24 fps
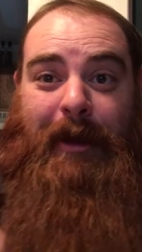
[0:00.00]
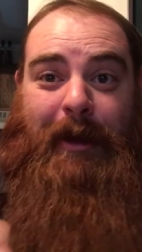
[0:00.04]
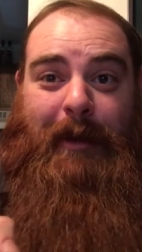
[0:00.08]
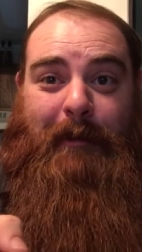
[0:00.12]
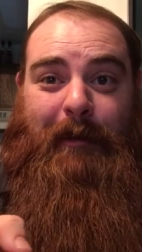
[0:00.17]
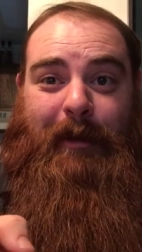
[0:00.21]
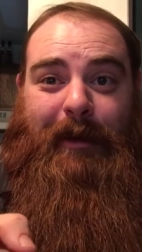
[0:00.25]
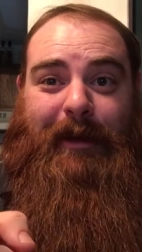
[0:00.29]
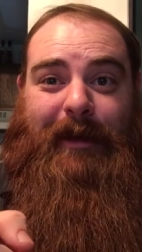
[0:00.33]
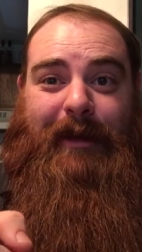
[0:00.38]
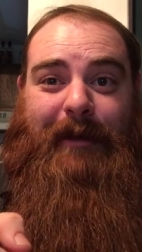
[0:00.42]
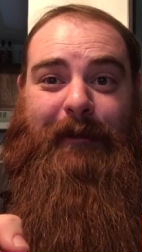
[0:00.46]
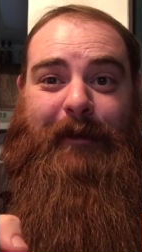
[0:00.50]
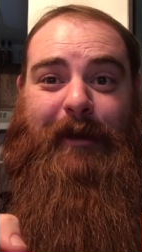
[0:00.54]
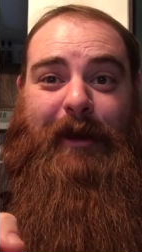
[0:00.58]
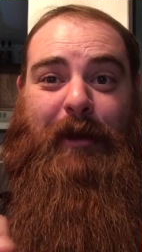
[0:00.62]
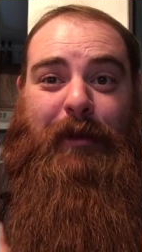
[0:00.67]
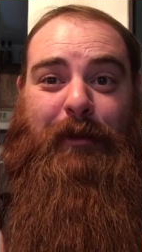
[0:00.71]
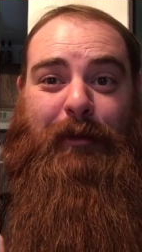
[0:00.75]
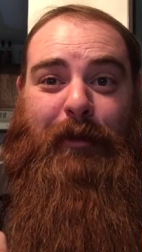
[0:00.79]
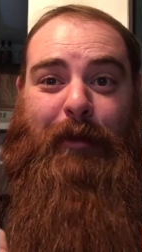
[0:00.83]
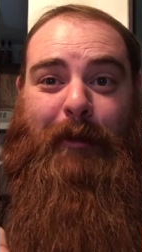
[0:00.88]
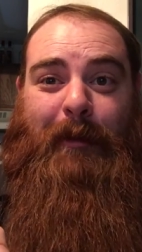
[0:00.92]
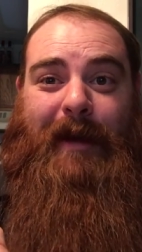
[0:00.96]
I'm going to give you a
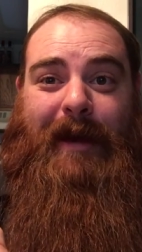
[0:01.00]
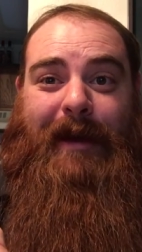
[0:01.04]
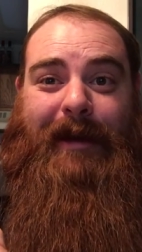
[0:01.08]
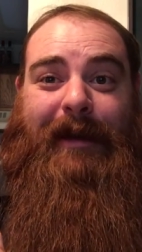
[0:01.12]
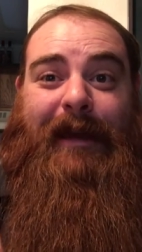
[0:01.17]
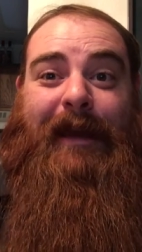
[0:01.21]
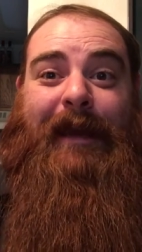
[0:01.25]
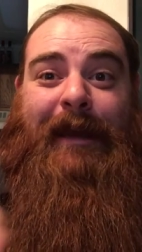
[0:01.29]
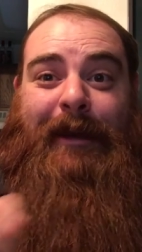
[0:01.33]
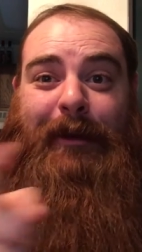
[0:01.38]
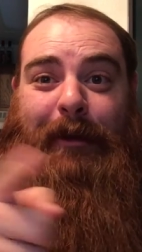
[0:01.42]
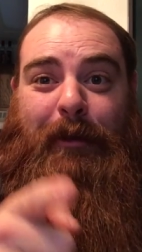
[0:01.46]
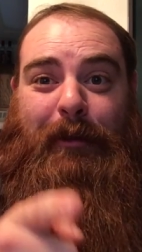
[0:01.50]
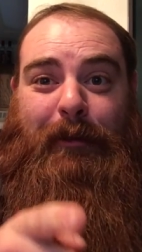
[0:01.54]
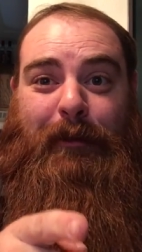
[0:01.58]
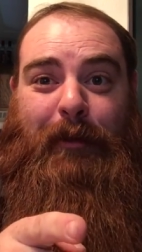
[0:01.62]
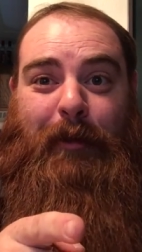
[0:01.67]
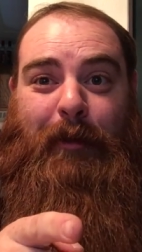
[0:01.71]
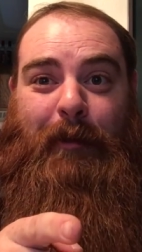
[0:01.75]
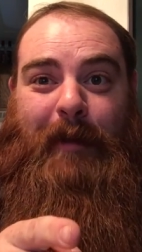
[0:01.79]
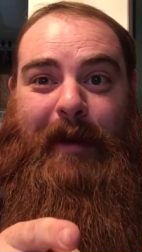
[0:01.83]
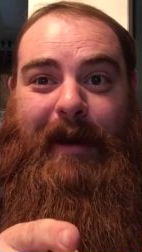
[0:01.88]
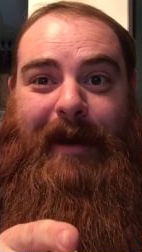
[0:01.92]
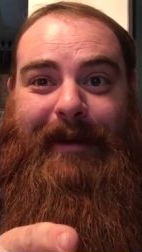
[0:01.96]
throwback in a
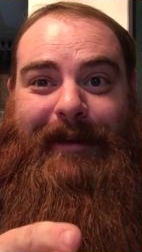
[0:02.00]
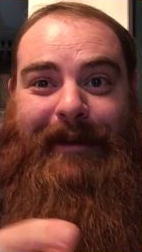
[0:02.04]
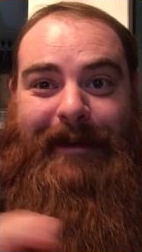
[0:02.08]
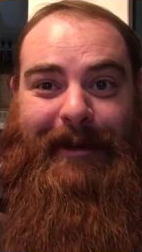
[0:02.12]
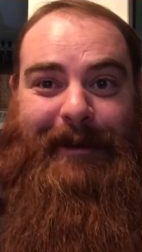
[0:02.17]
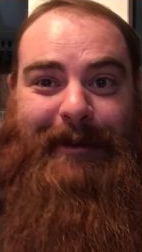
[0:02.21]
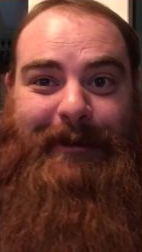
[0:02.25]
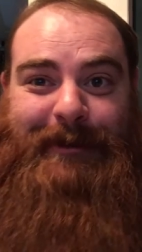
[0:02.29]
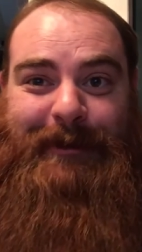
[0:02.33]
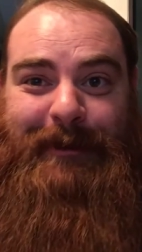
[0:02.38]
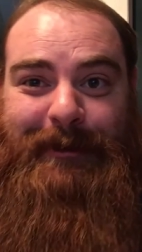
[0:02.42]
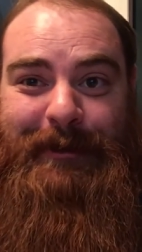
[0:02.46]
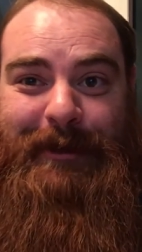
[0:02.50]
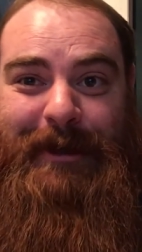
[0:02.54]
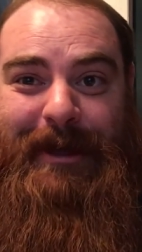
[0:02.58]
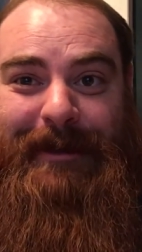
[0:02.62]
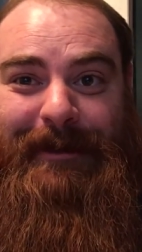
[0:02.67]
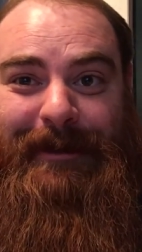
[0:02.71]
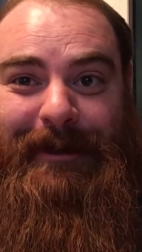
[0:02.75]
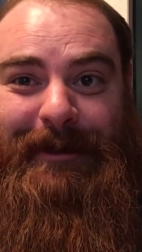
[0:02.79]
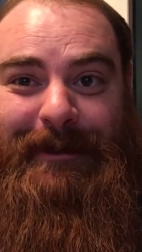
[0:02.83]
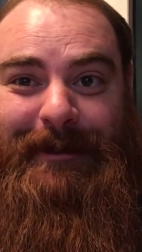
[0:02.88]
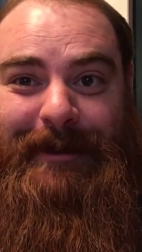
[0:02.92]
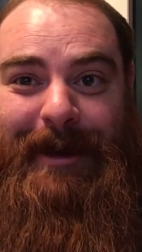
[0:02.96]
throwback. So
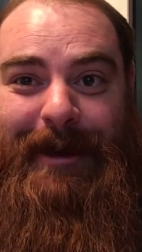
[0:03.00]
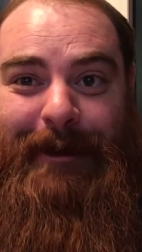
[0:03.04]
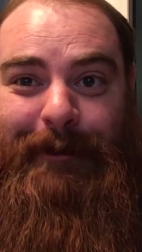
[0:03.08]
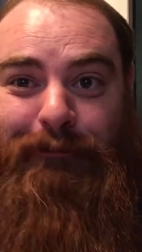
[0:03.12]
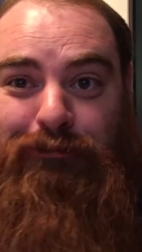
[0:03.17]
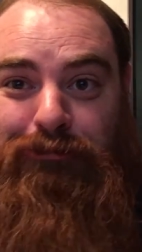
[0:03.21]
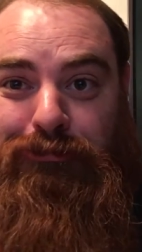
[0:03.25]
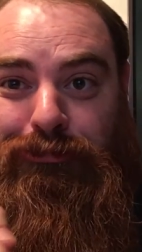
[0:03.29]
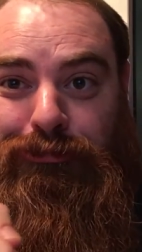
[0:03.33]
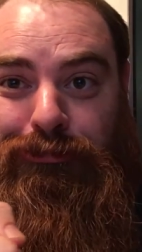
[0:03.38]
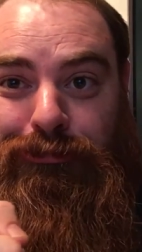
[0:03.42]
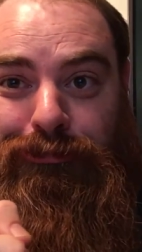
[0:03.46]
check this out.